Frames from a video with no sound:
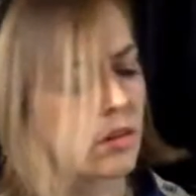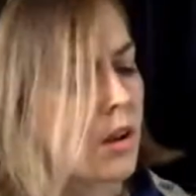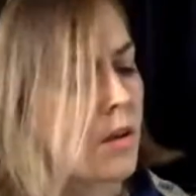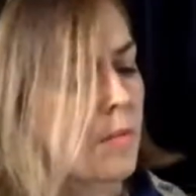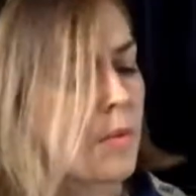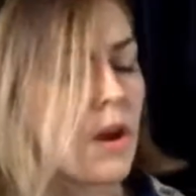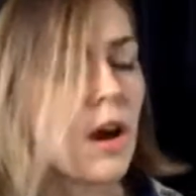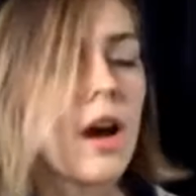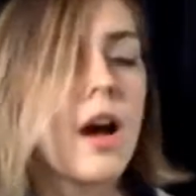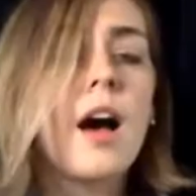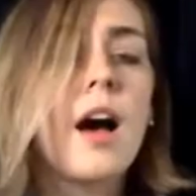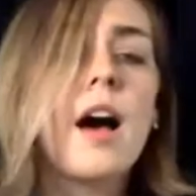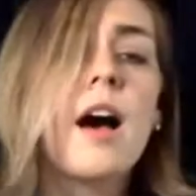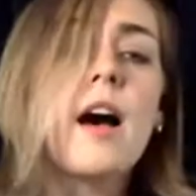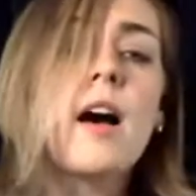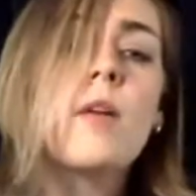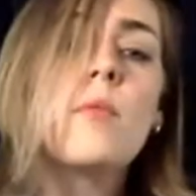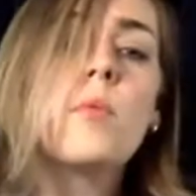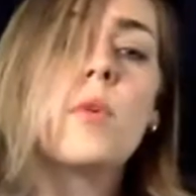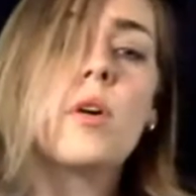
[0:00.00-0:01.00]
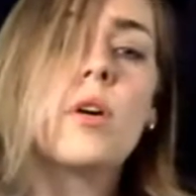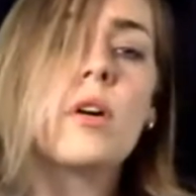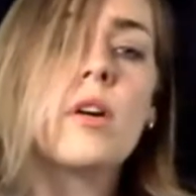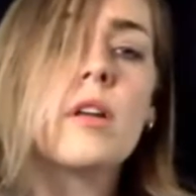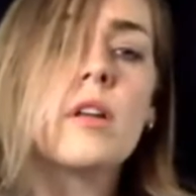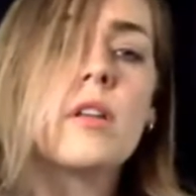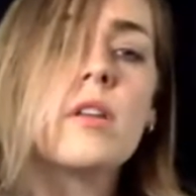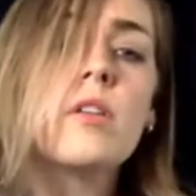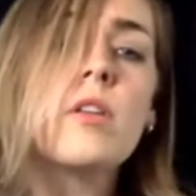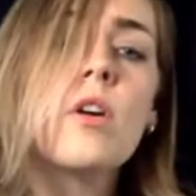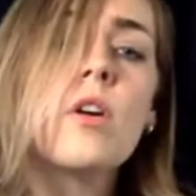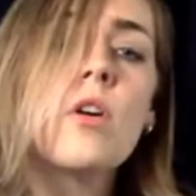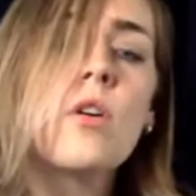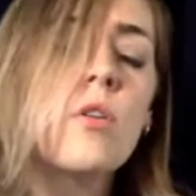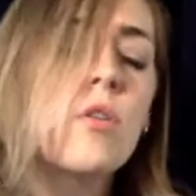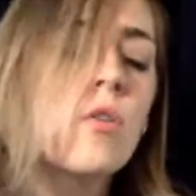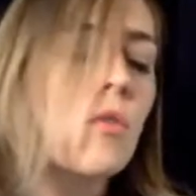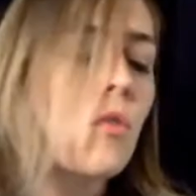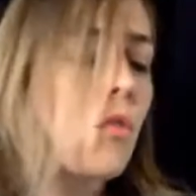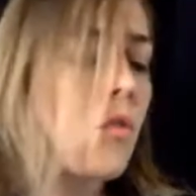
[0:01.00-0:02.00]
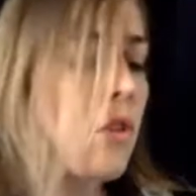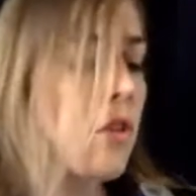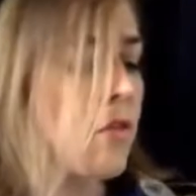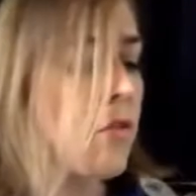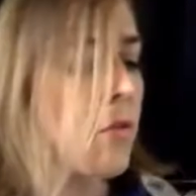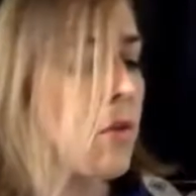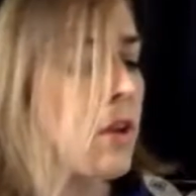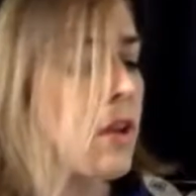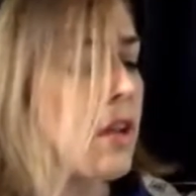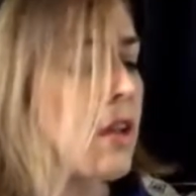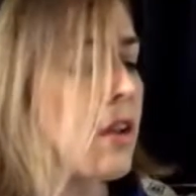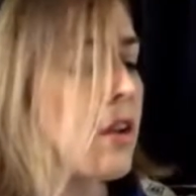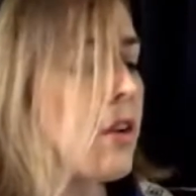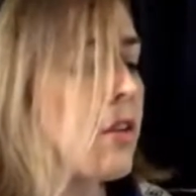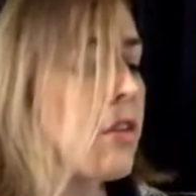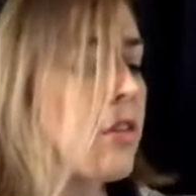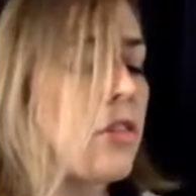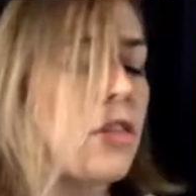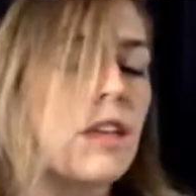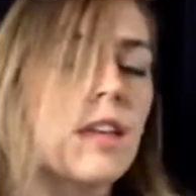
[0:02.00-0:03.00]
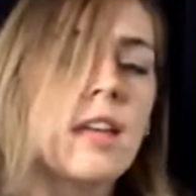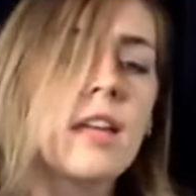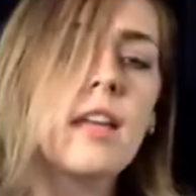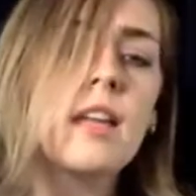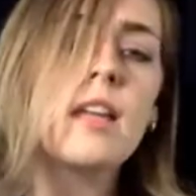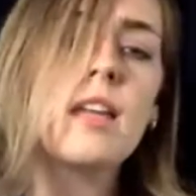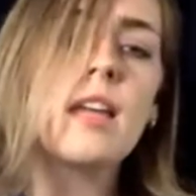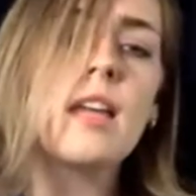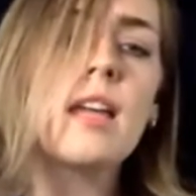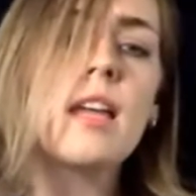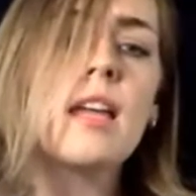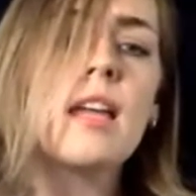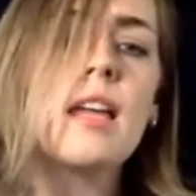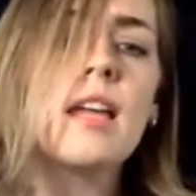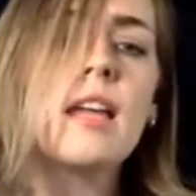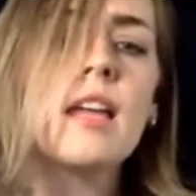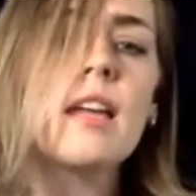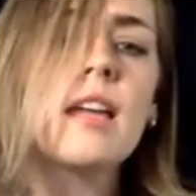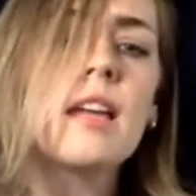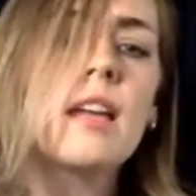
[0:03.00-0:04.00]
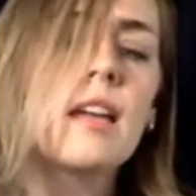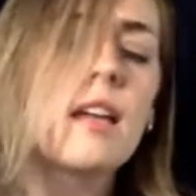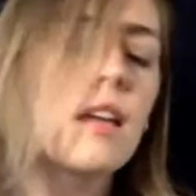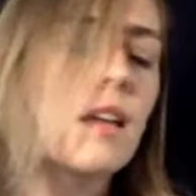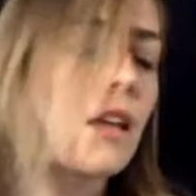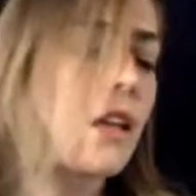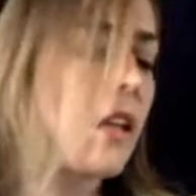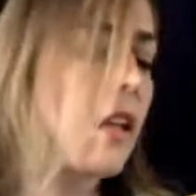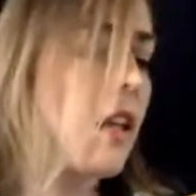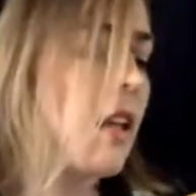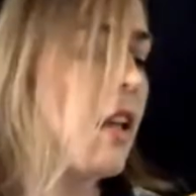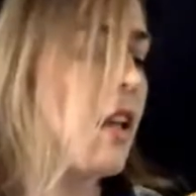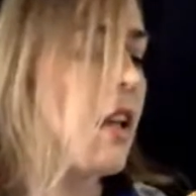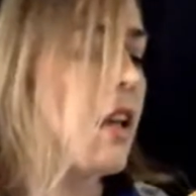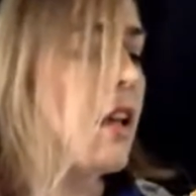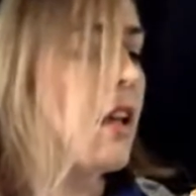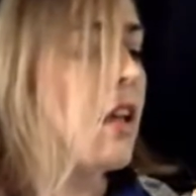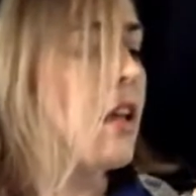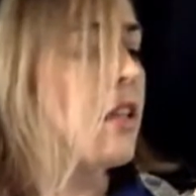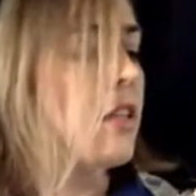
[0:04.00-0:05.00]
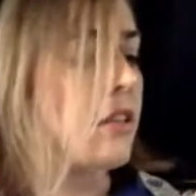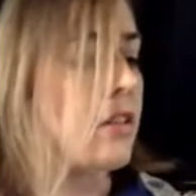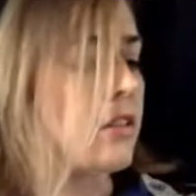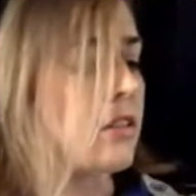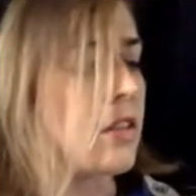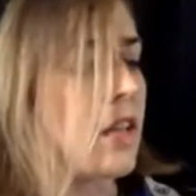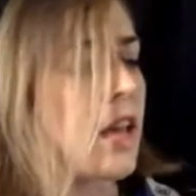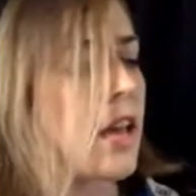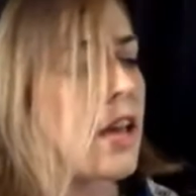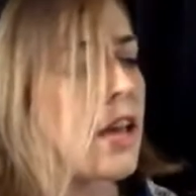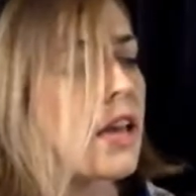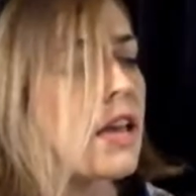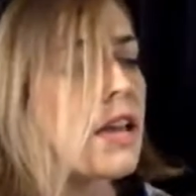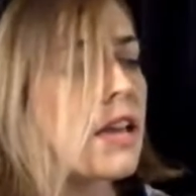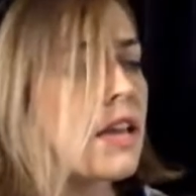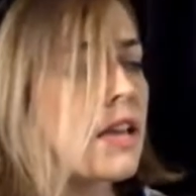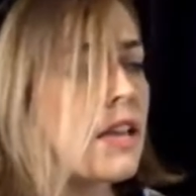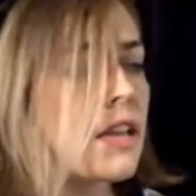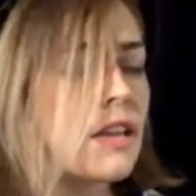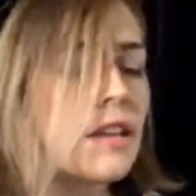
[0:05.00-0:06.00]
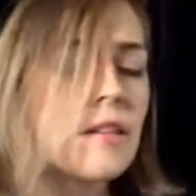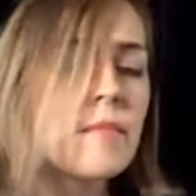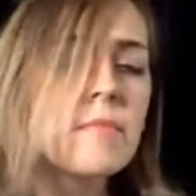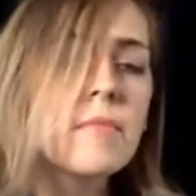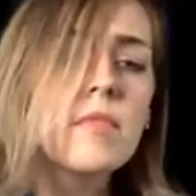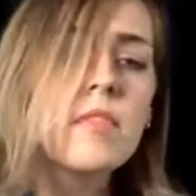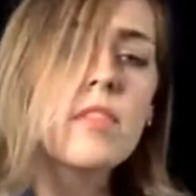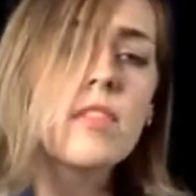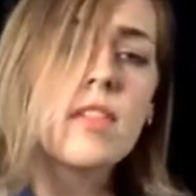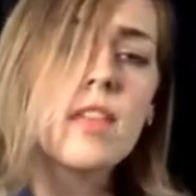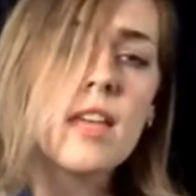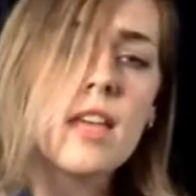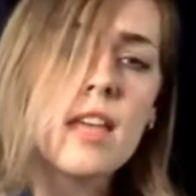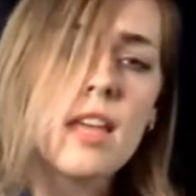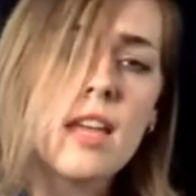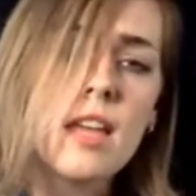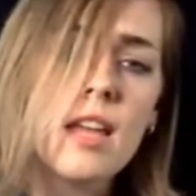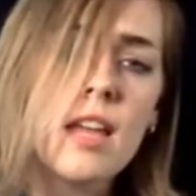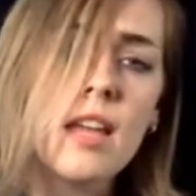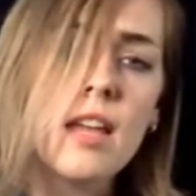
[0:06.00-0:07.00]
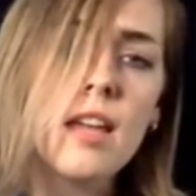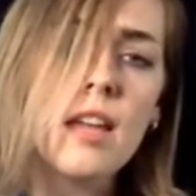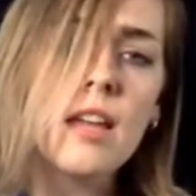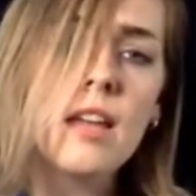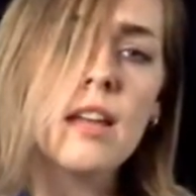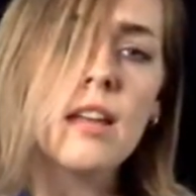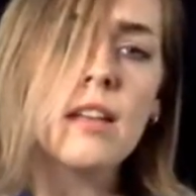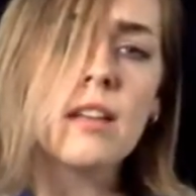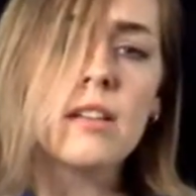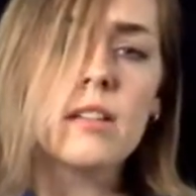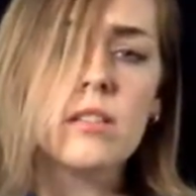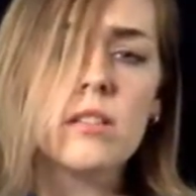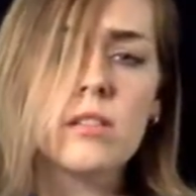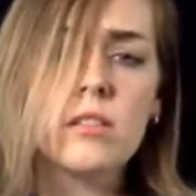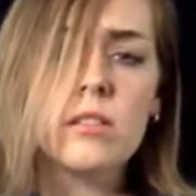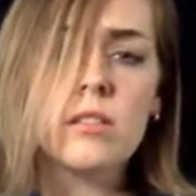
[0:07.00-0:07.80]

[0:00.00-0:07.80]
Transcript: but I want to know if we're thinking the same things.